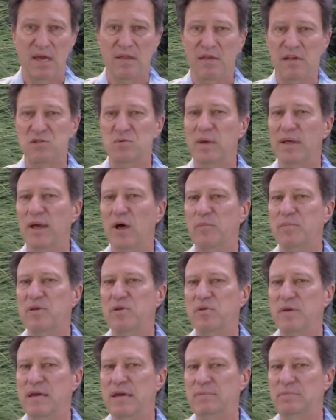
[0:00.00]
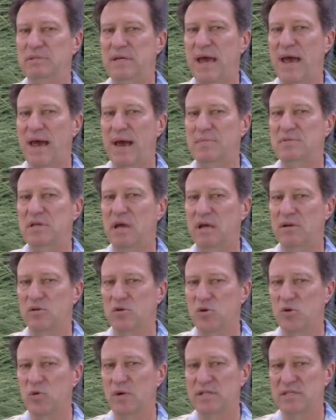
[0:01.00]
This will help you keep tabs on
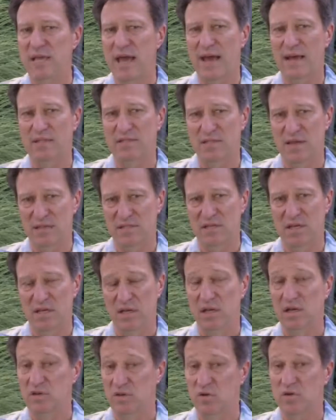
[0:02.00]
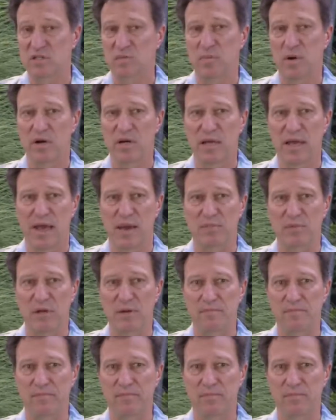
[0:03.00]
who is accessing your smart cabinet.